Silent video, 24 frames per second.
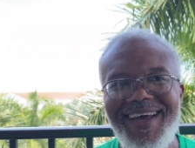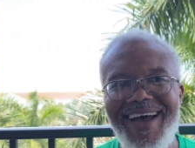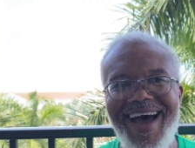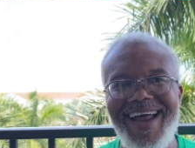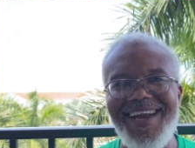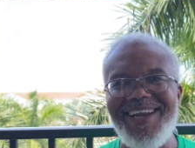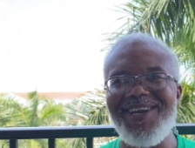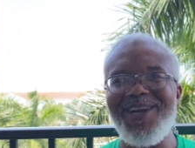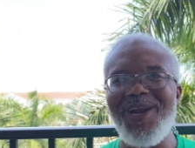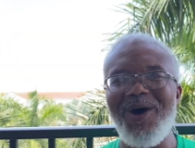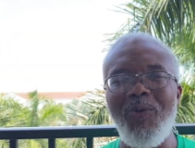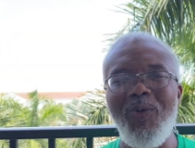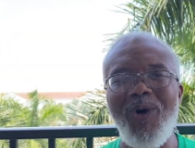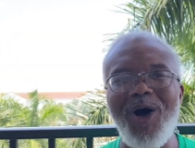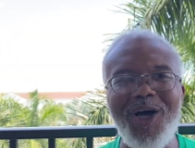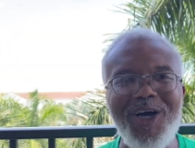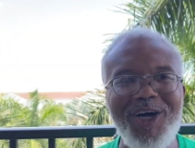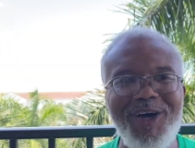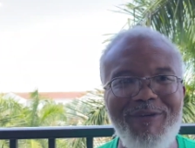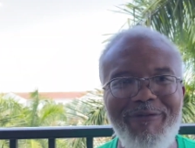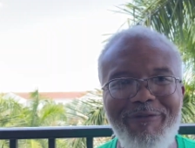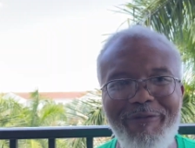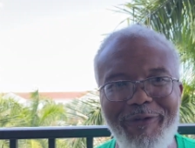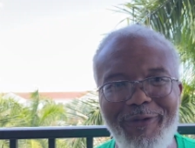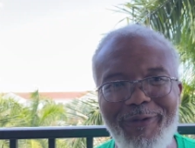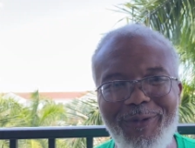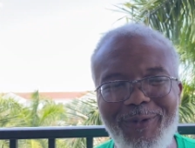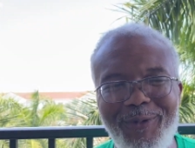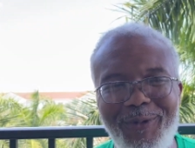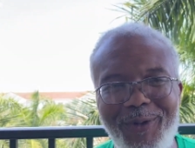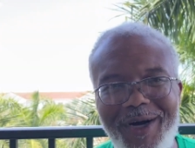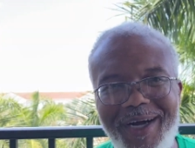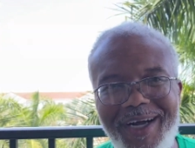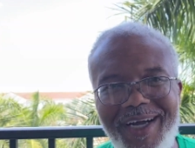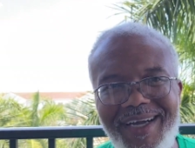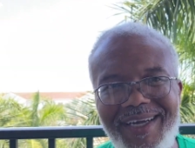I didn't know what good fruit
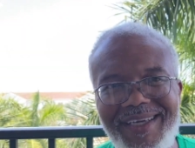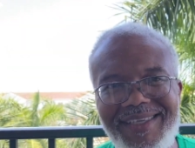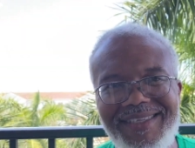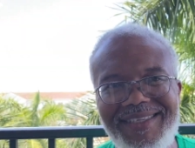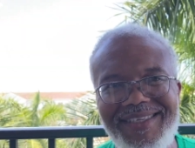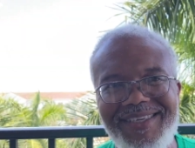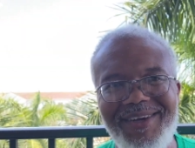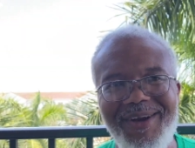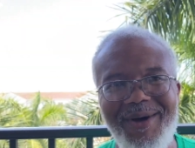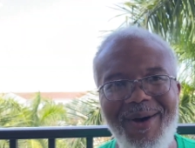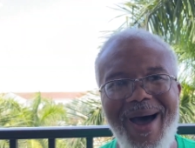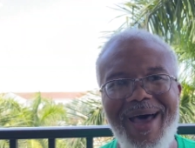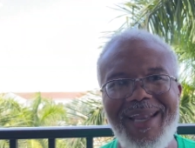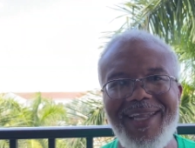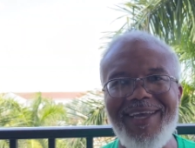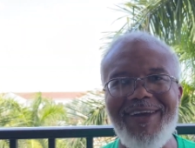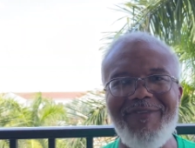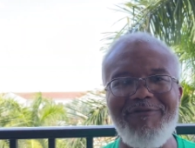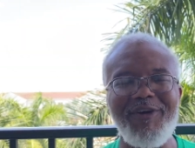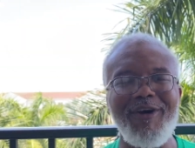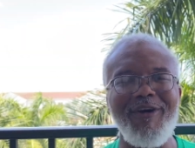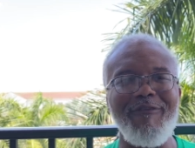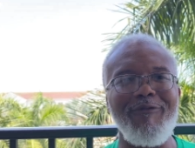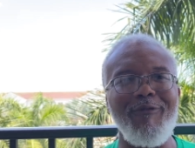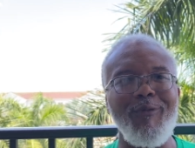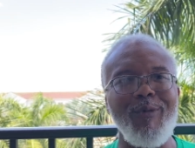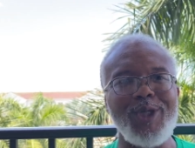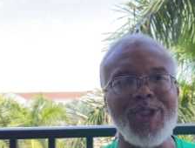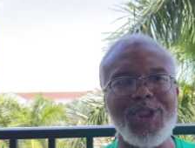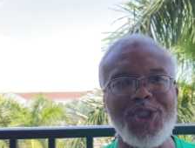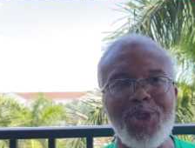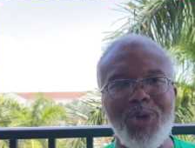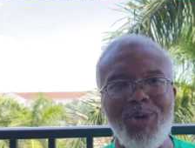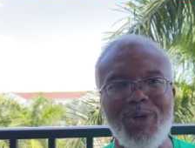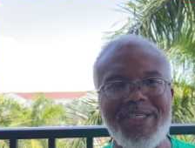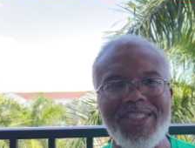was. You know, I lived here for a
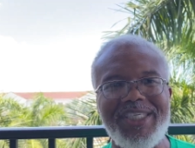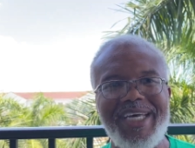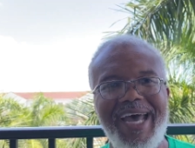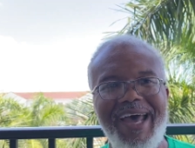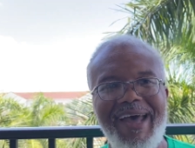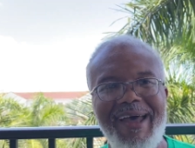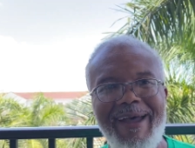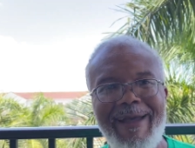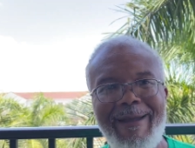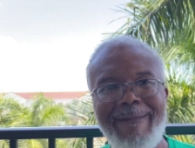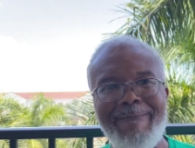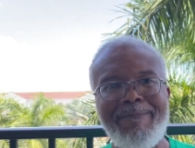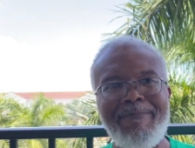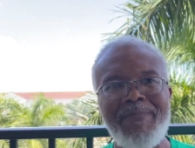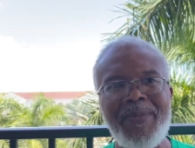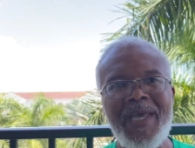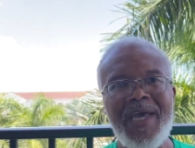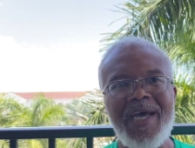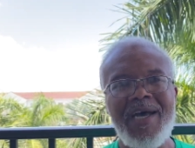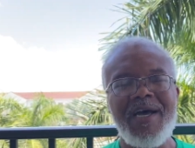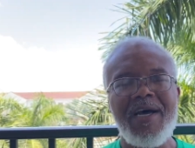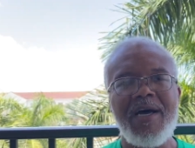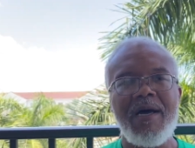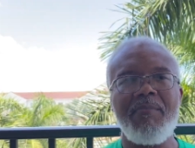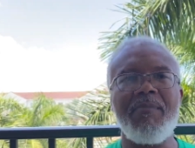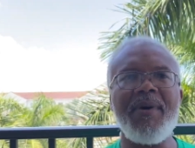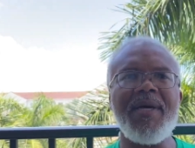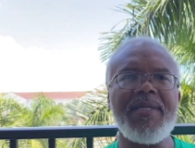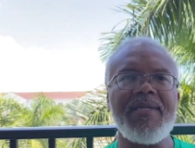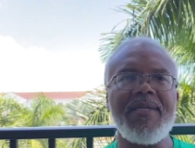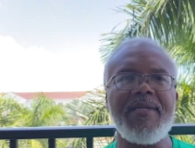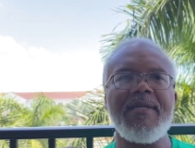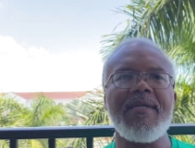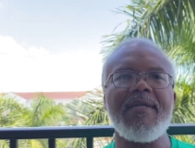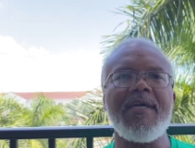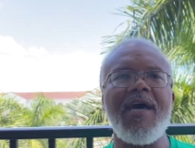short time. But
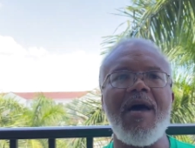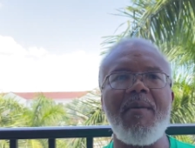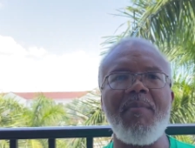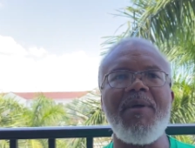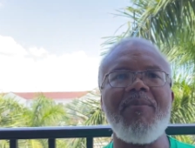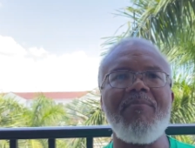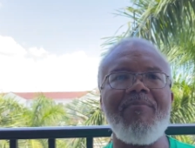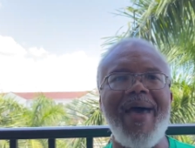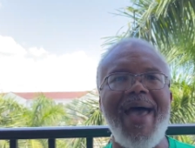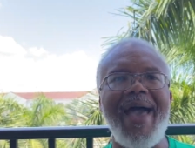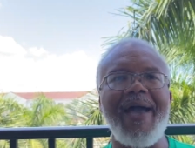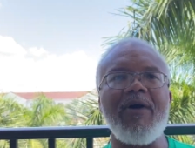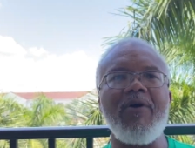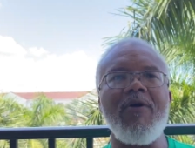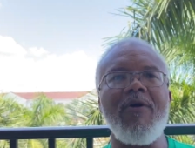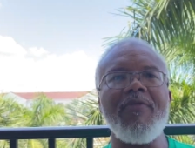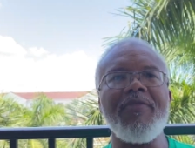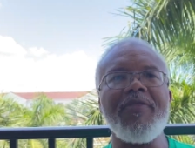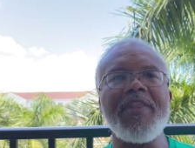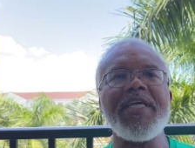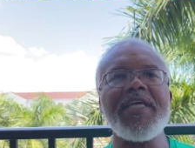coming back on